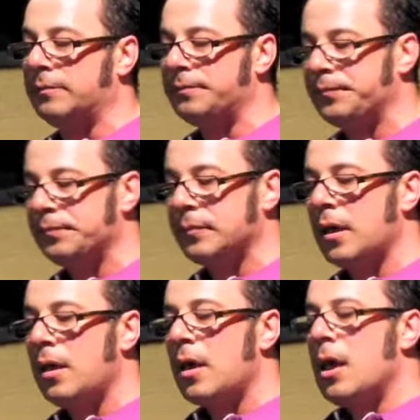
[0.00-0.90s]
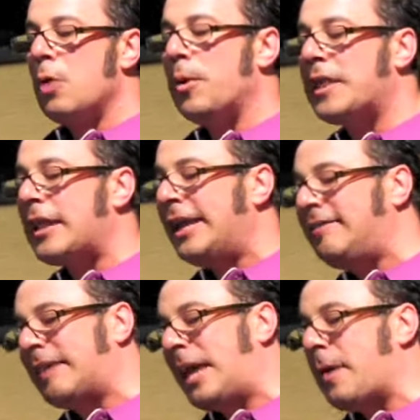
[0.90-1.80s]
When the
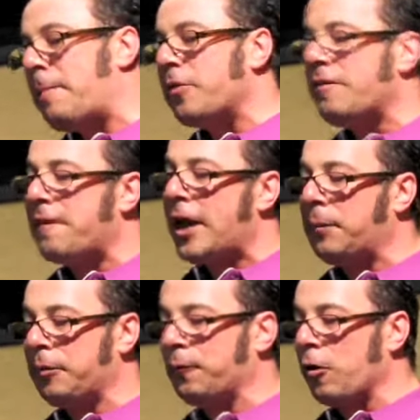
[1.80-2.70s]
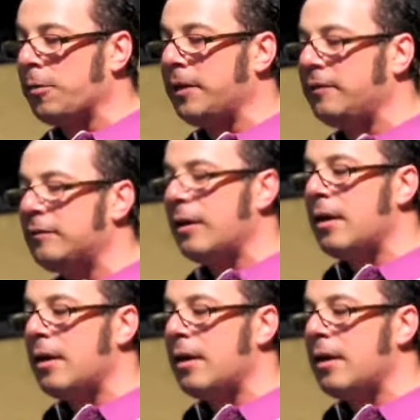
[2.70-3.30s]
lights came up on the final performance,